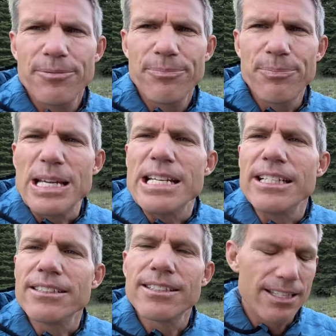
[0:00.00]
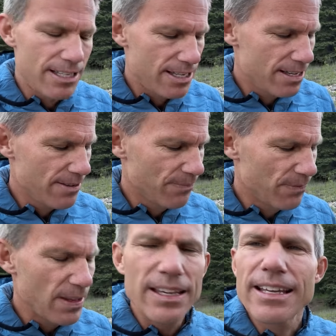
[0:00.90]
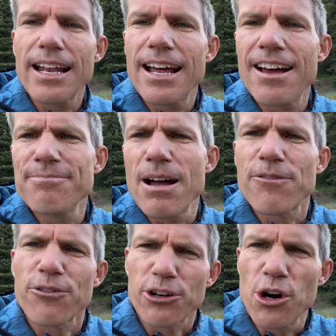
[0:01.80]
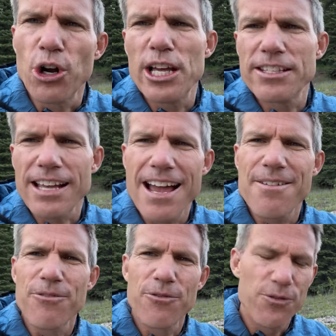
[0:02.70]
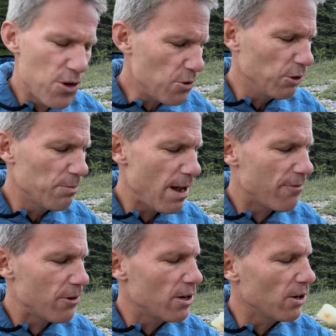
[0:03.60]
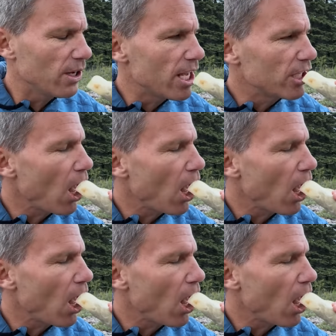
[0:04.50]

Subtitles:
Beans. Gotta have my frijoles. I am fueled by frijoles.